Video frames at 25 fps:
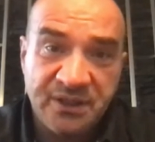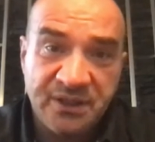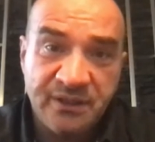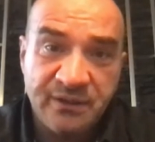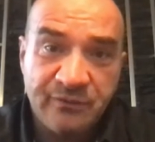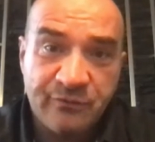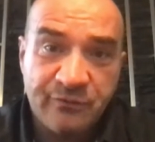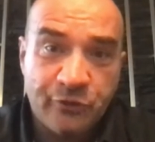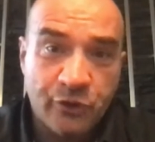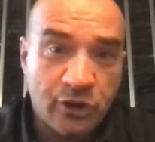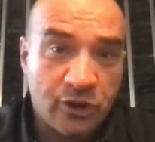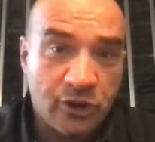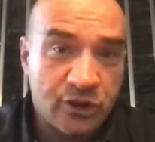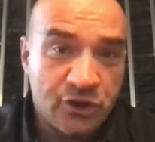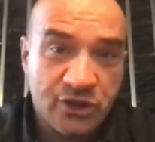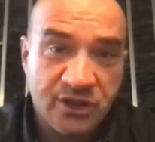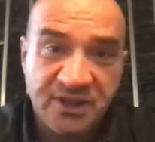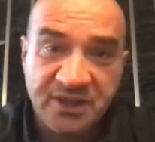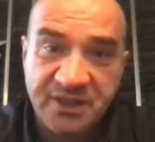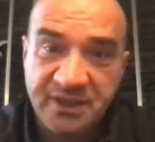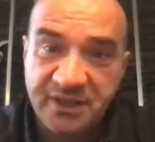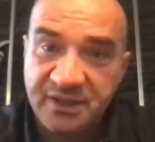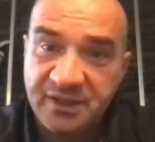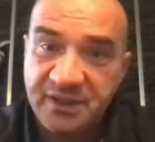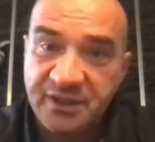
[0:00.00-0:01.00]
for
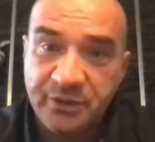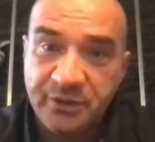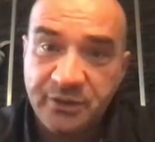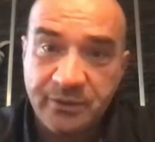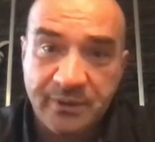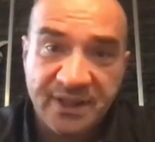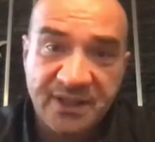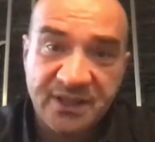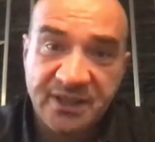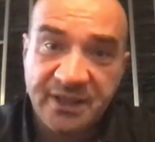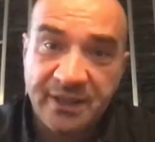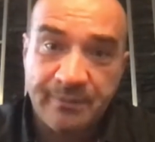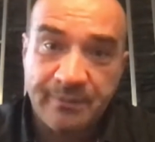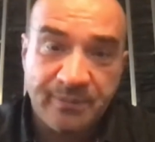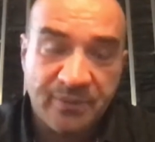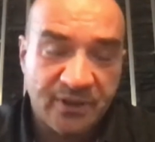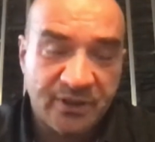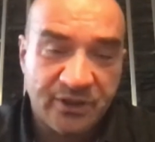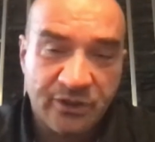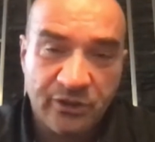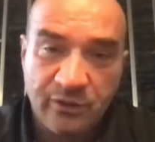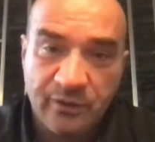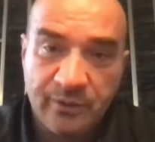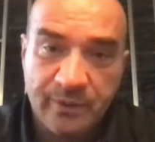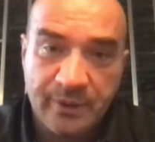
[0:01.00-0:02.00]
logistics to get samples
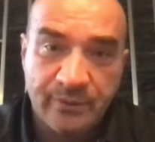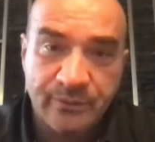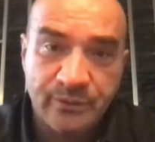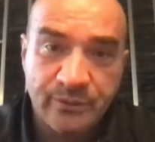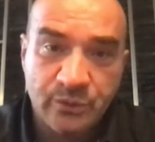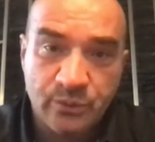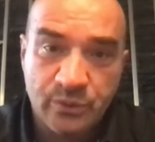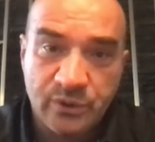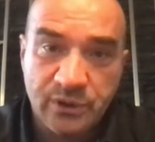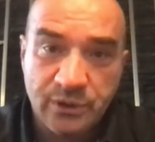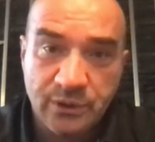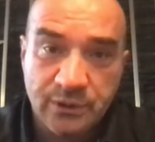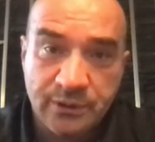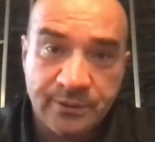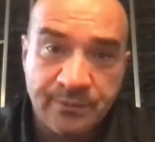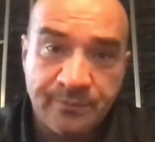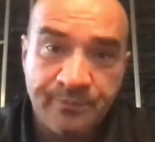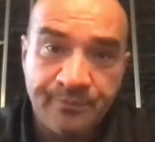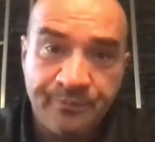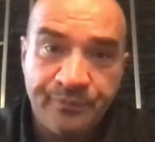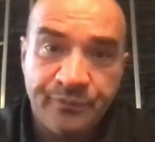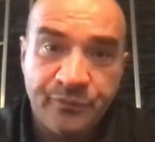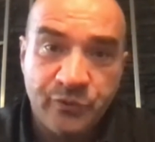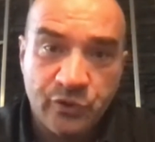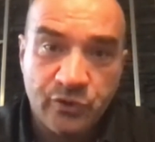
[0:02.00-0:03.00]
all around the world
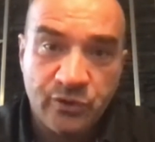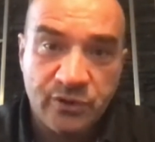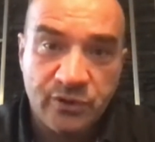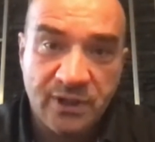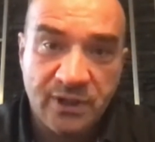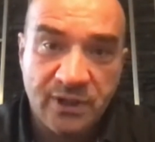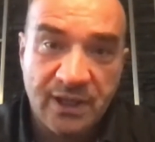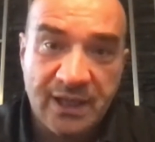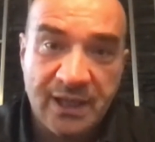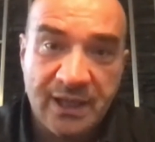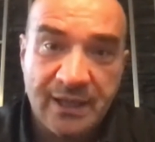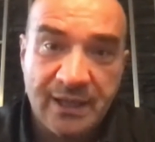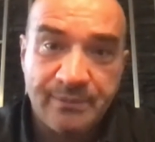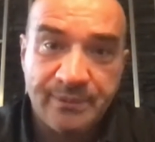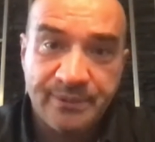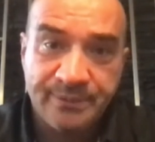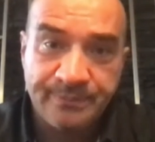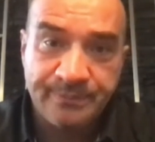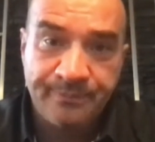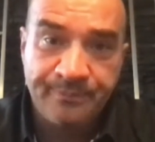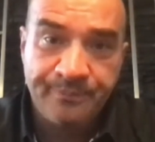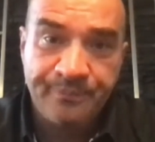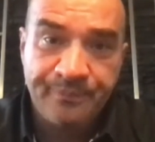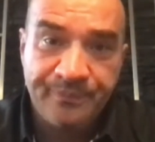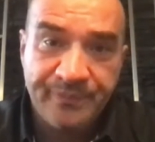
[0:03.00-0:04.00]
to the lab
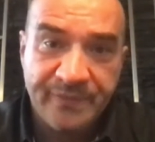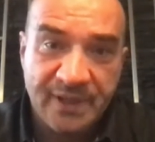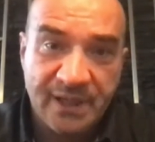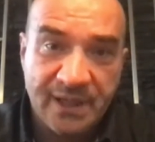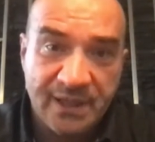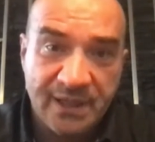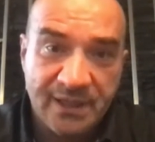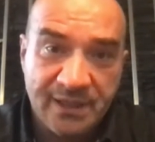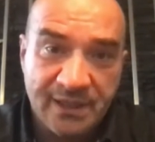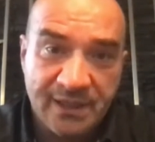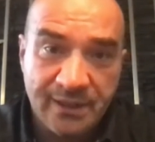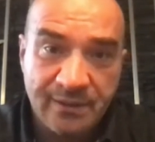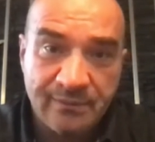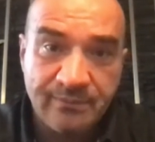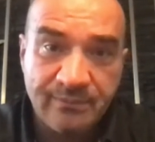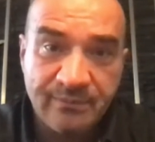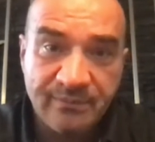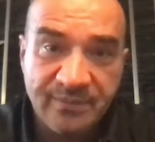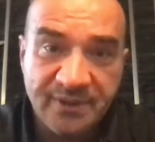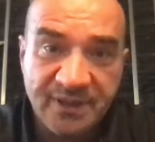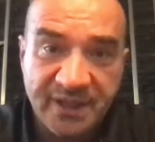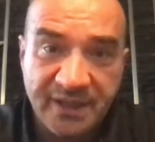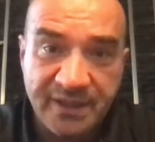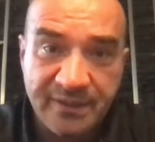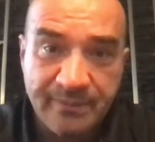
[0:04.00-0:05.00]
and then
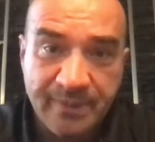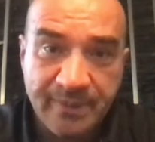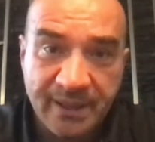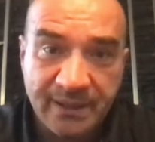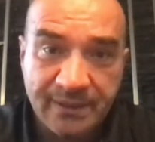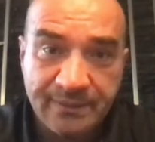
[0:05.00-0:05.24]
sent back.